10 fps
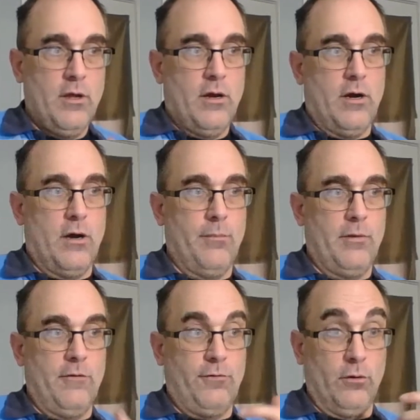Um,
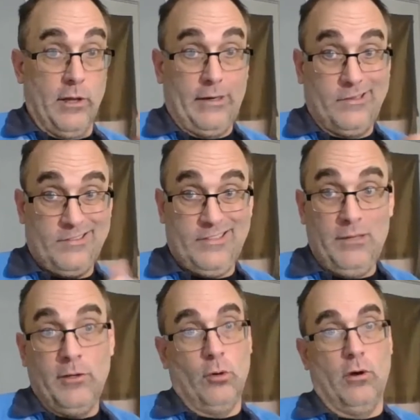if you'd like to see
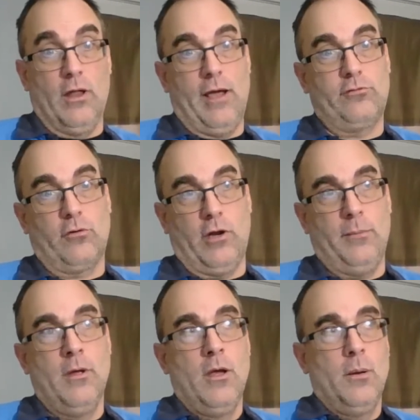me do a live stream,
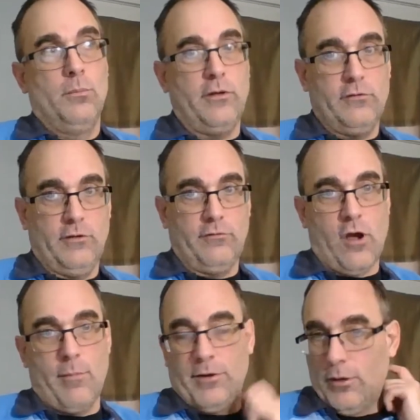please leave a
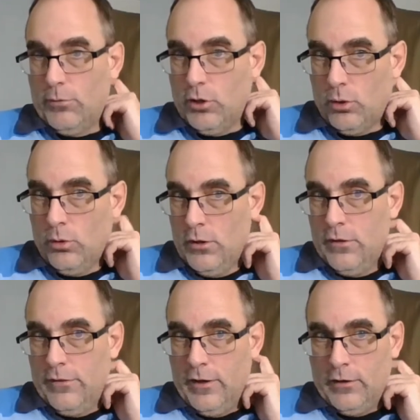comment down below
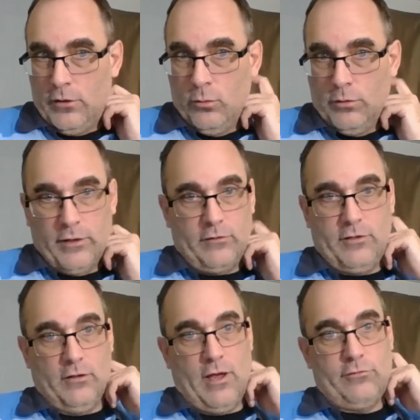that you would like to see
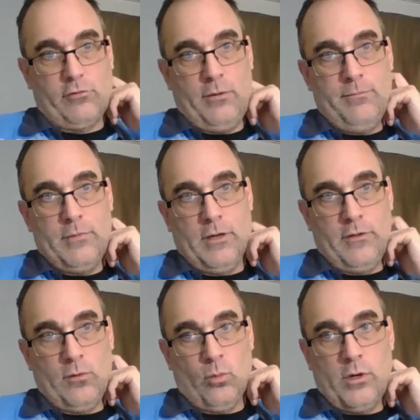a live stream, and
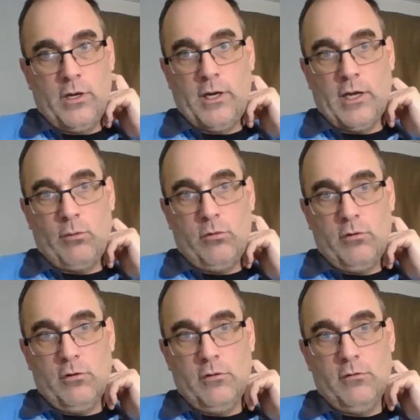then one night I
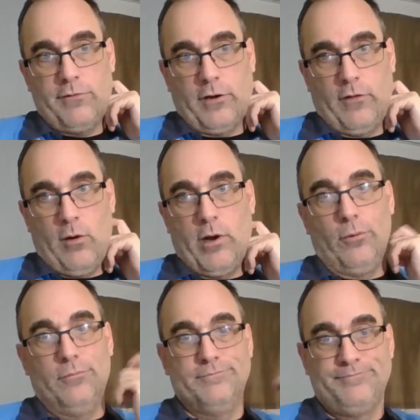will figure that one out.
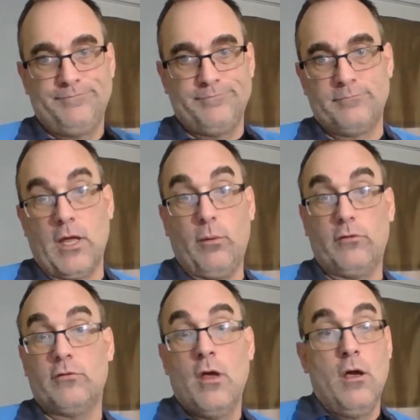
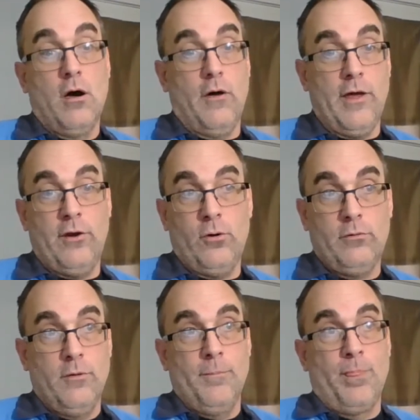Anyways, on that note,
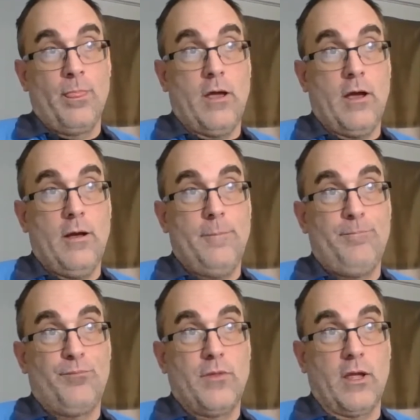
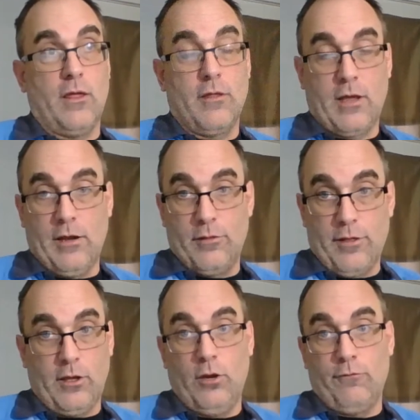uh, again,
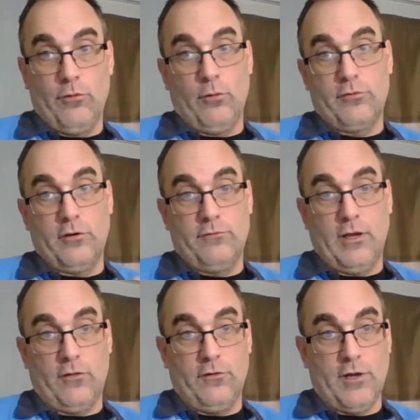thank you for those that have
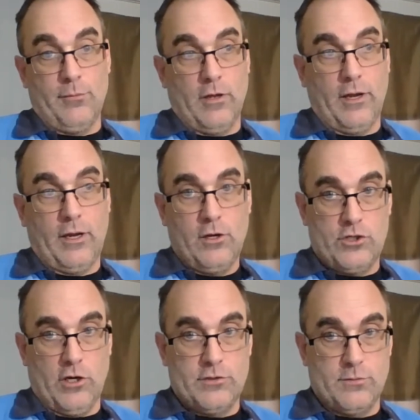taken the time to like,
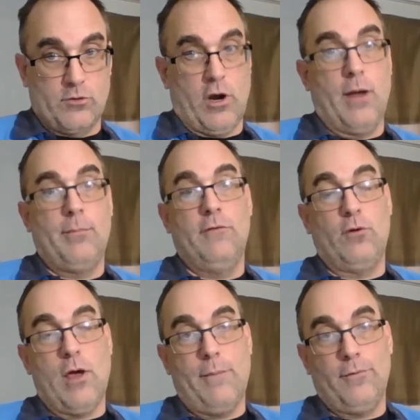share, subscribe. If
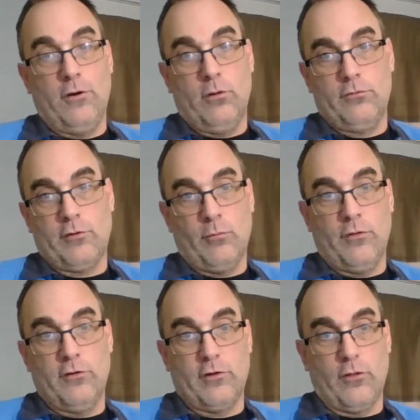you happen to know someone
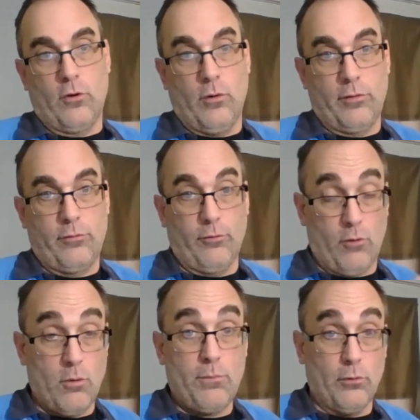that is either going through their
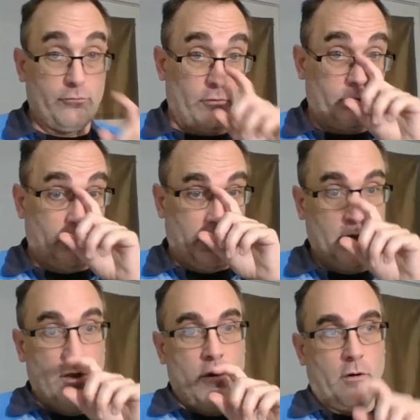own post-stroke journey
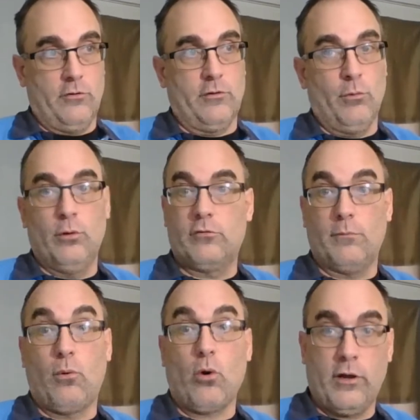or someone who's
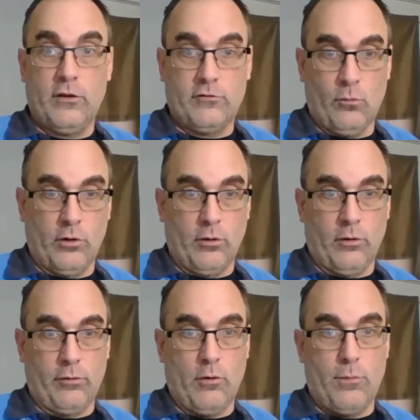supporting someone
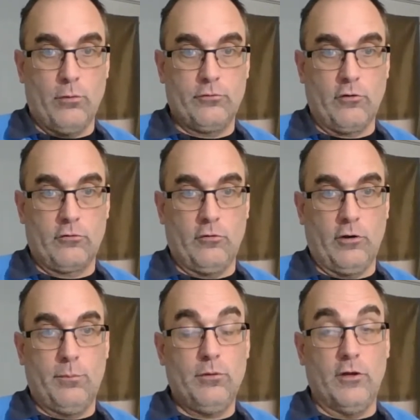going through a post-stroke
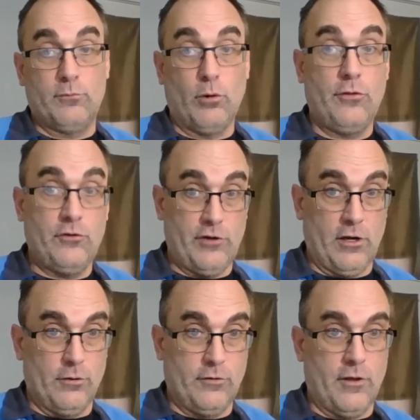journey, please point the
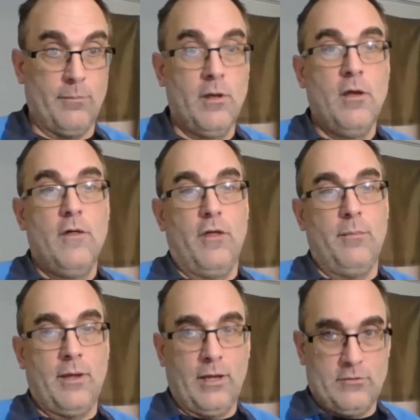channel to them. They
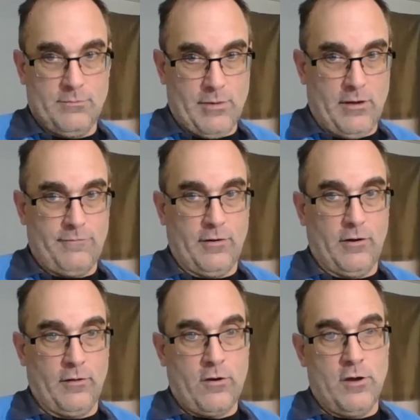may get some benefit out of
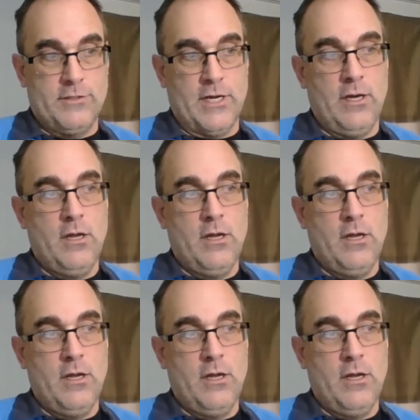the content.